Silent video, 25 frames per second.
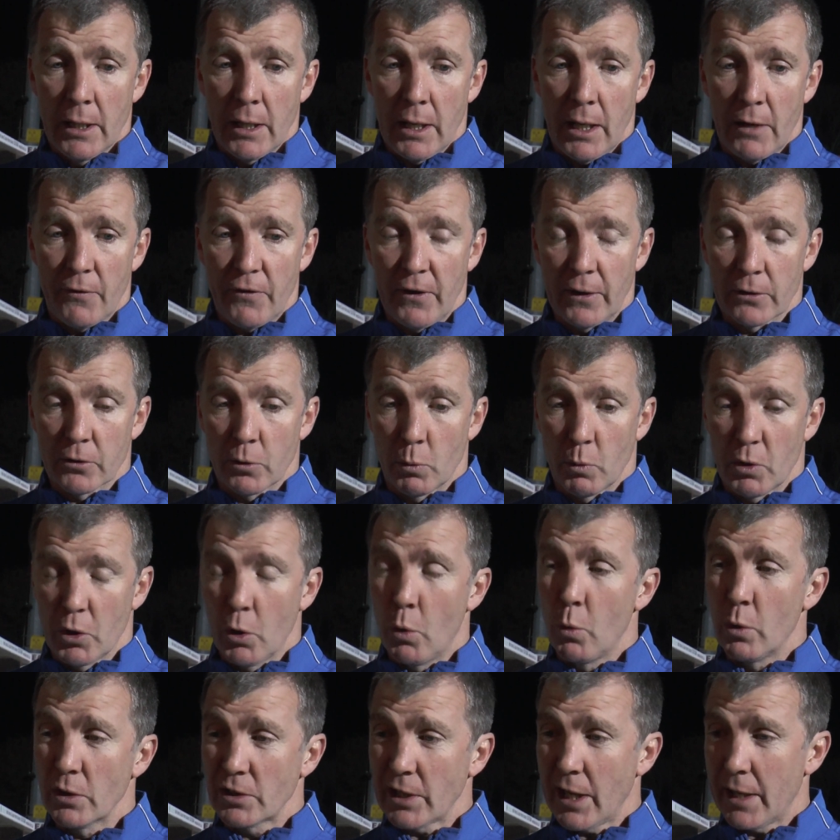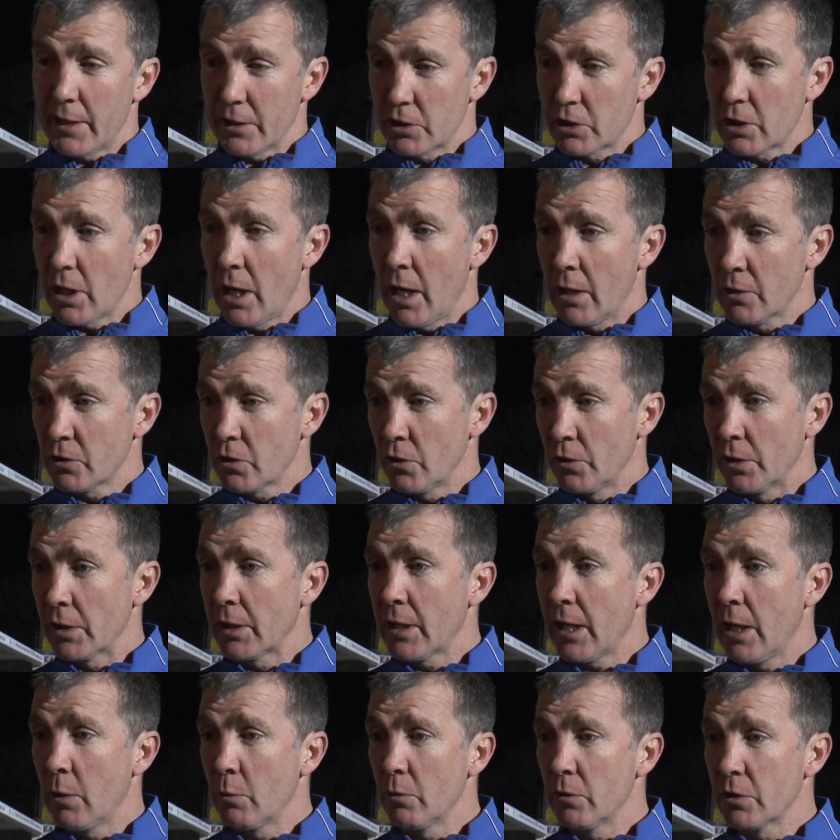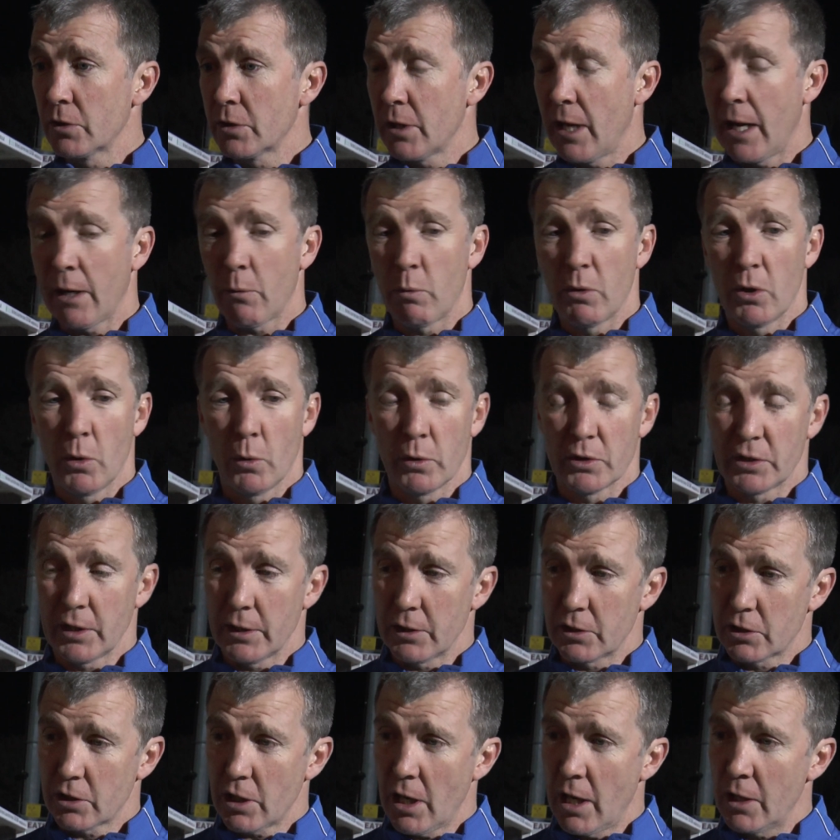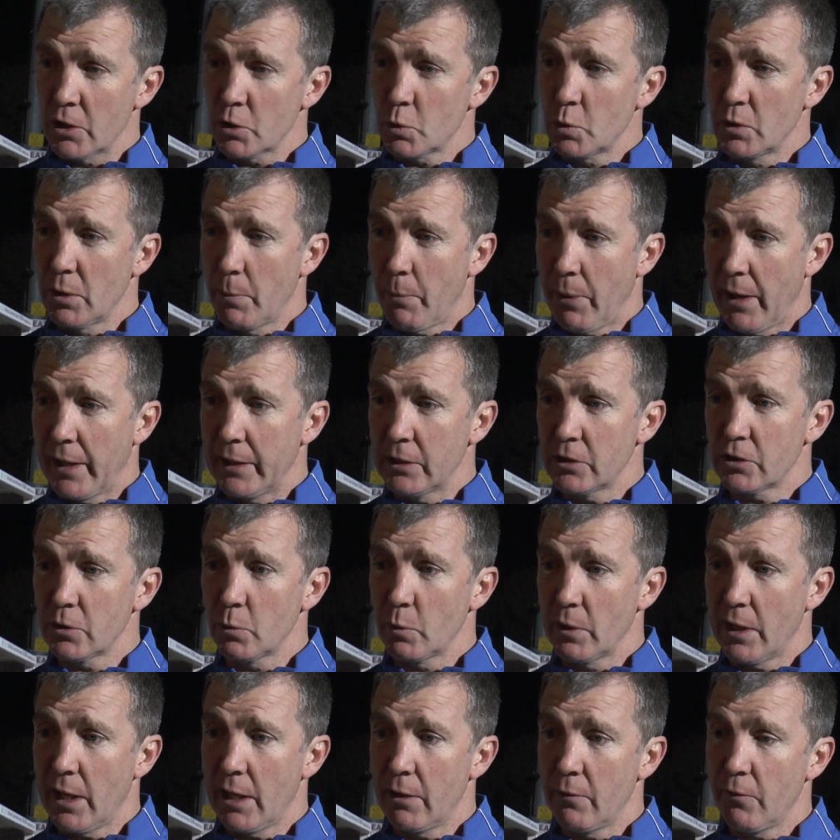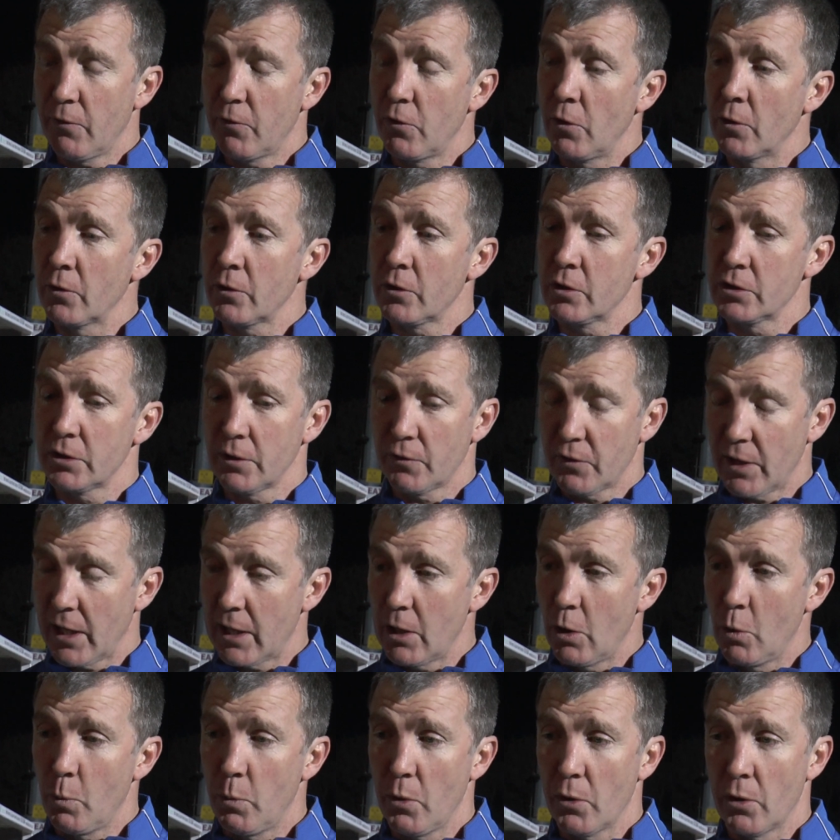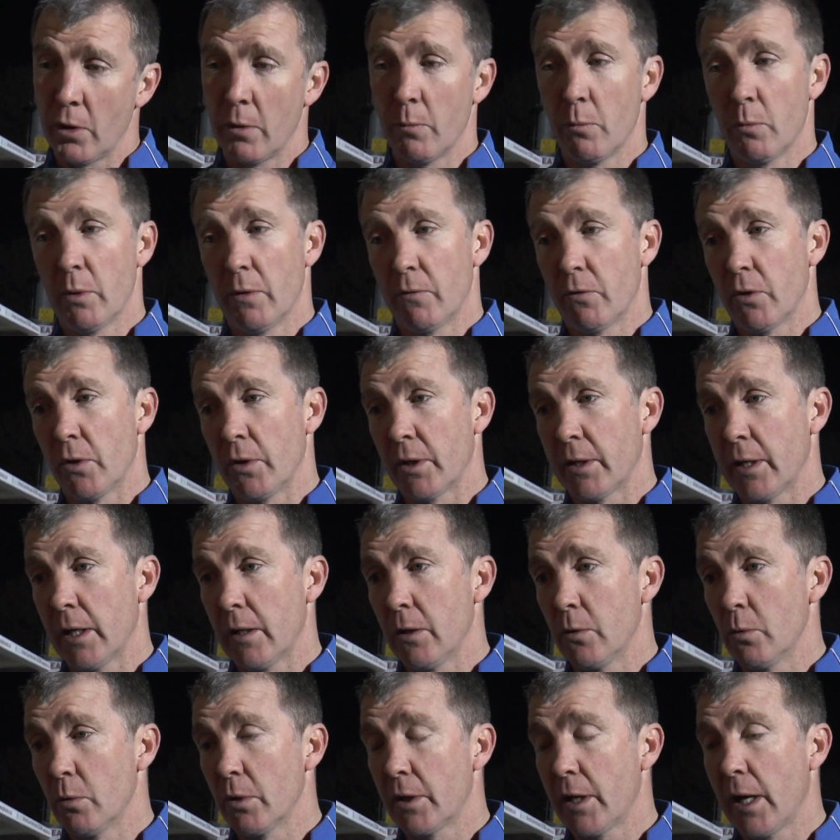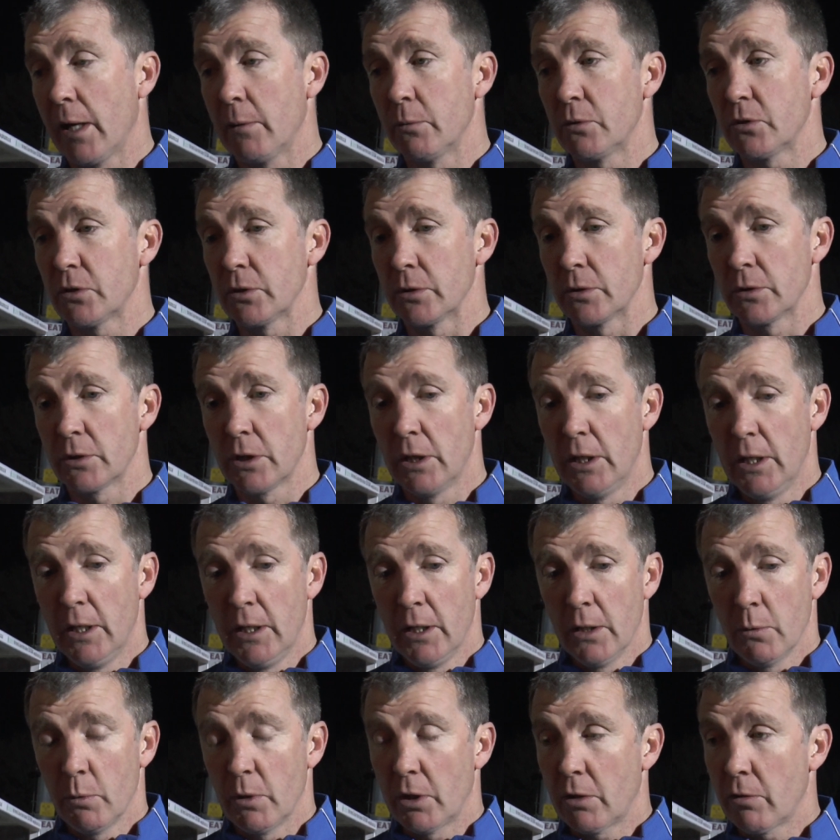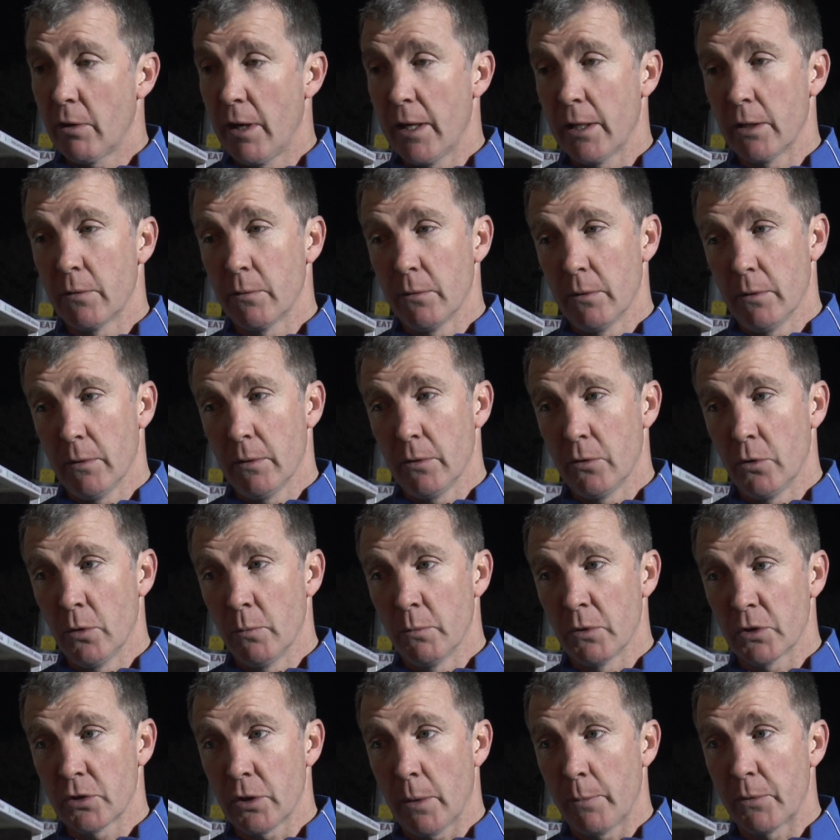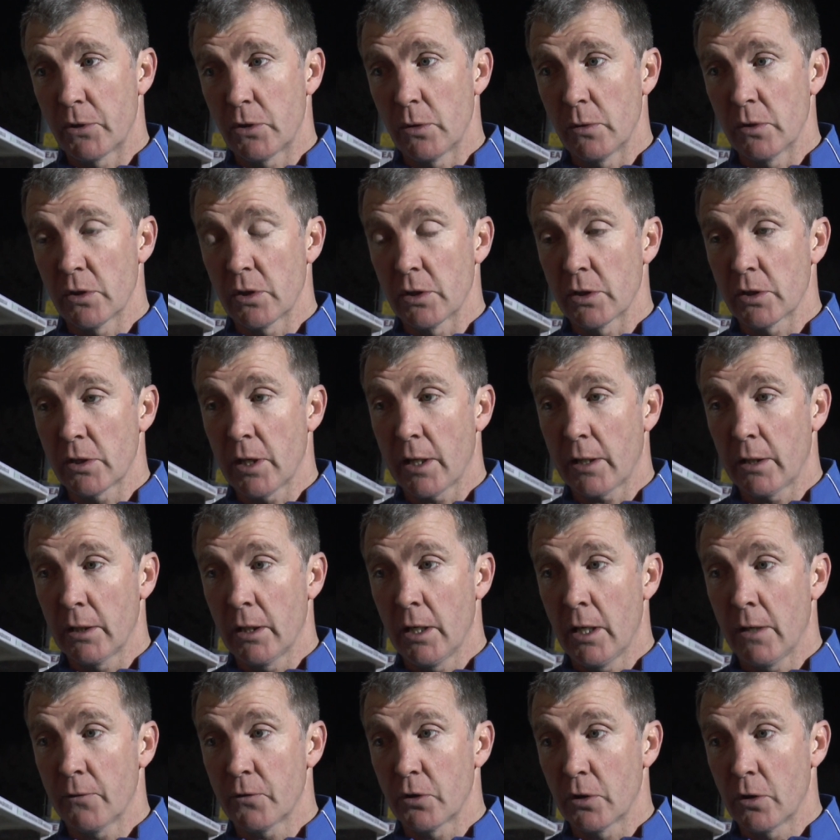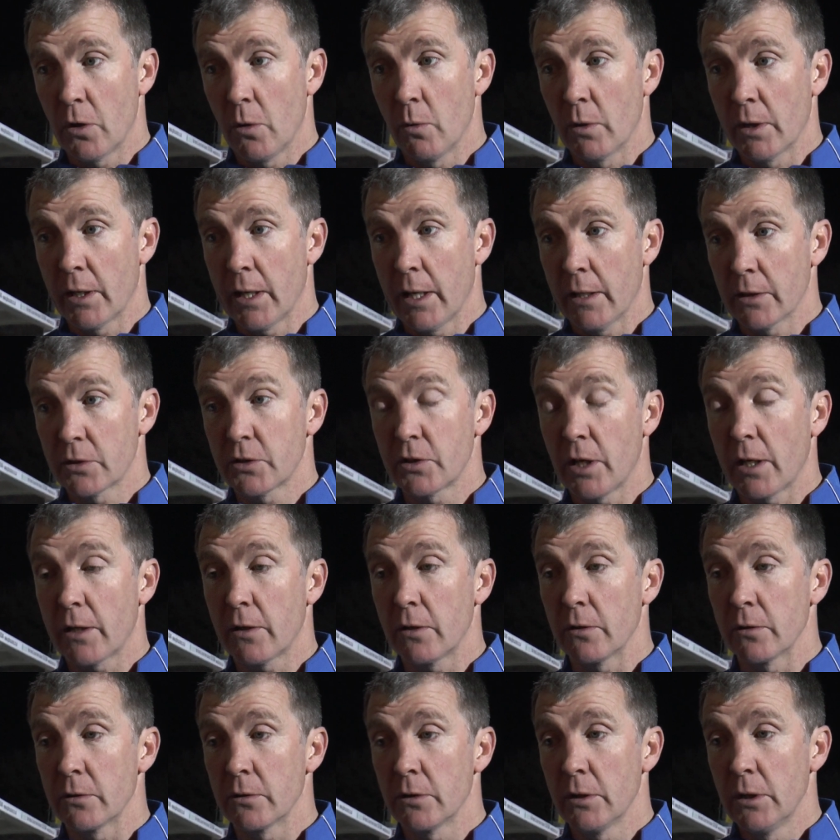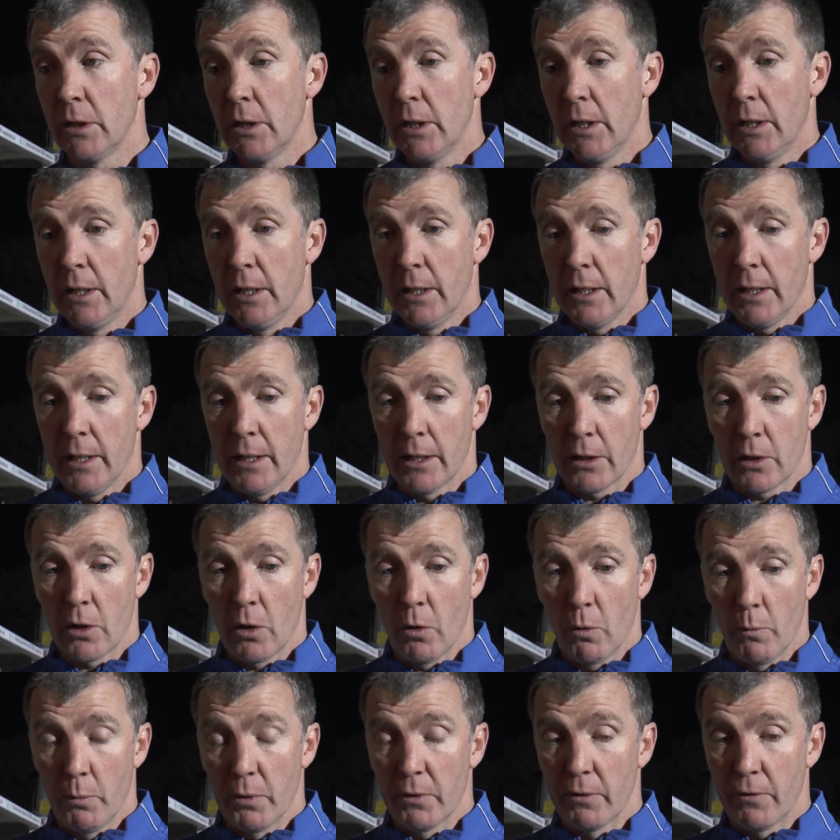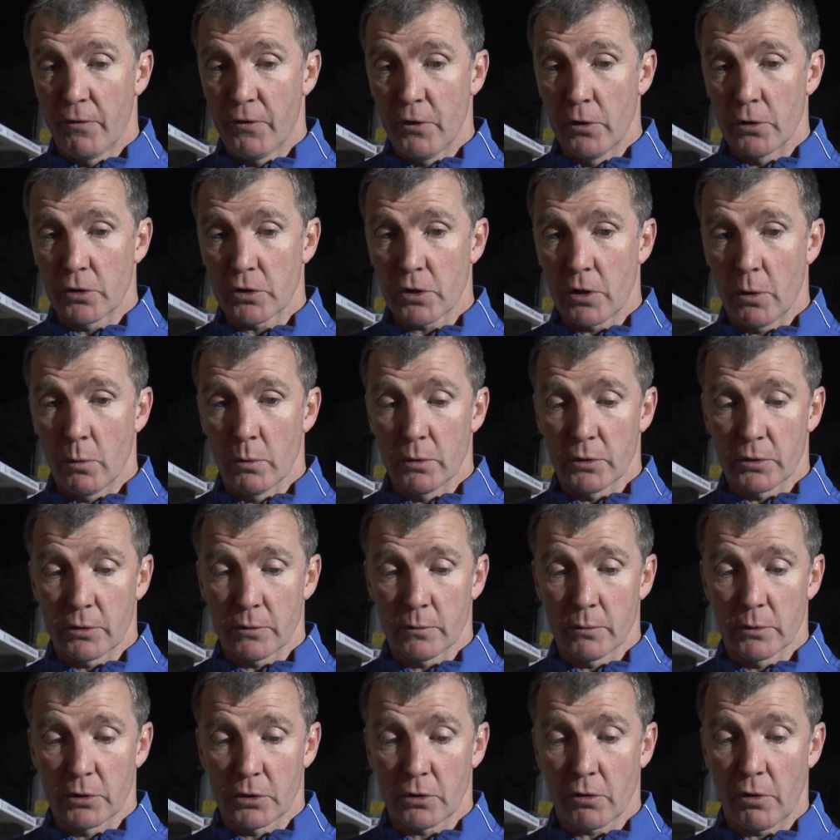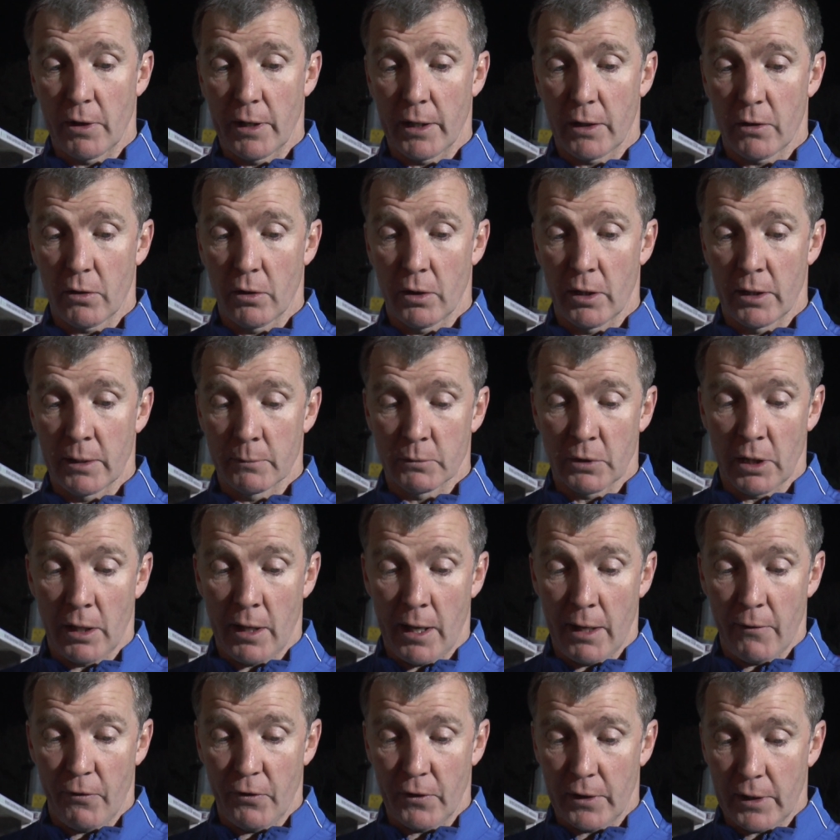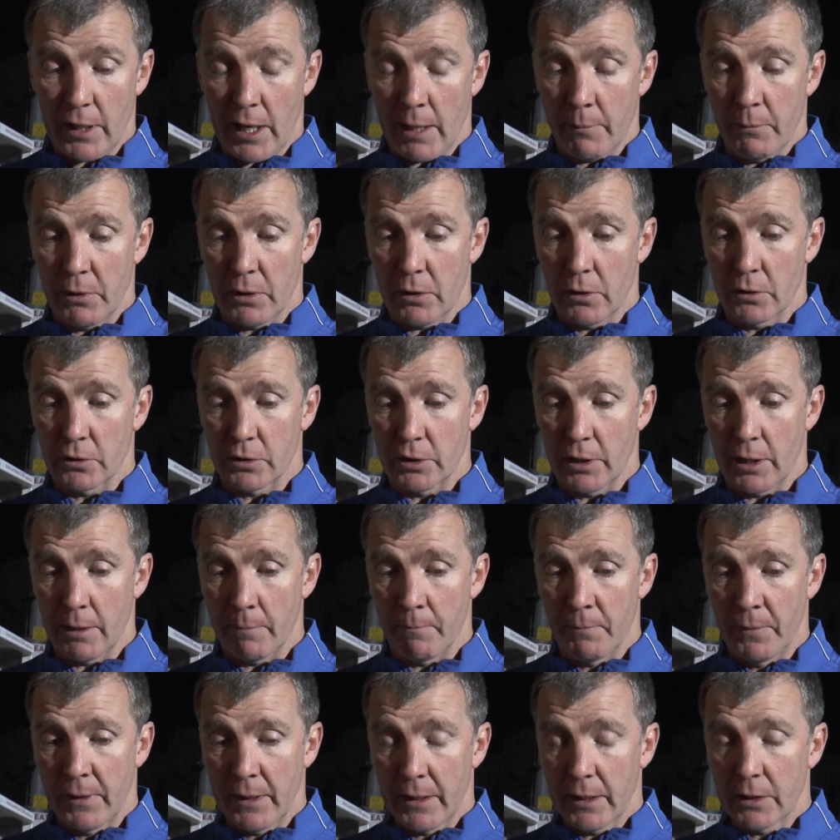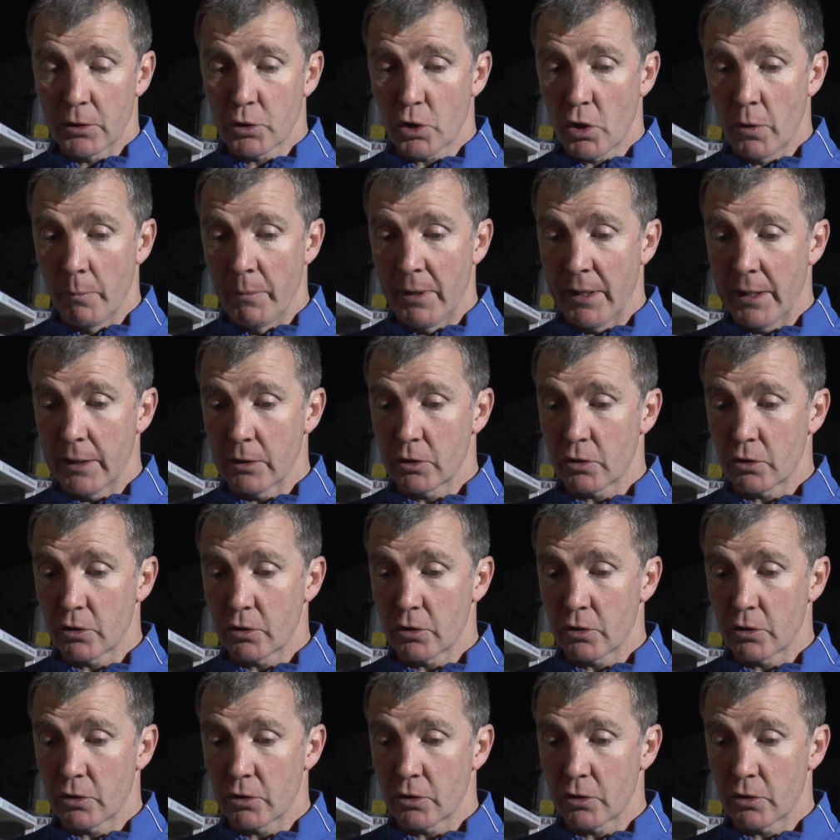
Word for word: I felt that we always had a chance on the counter attack. We always had a chance with the pace that we had up front, because if they open up, we were going to get little gaps, and we created numerous opportunities in the second half to go and get a second goal. But the first goal was critical, and I'm delighted for Kane, because he's come here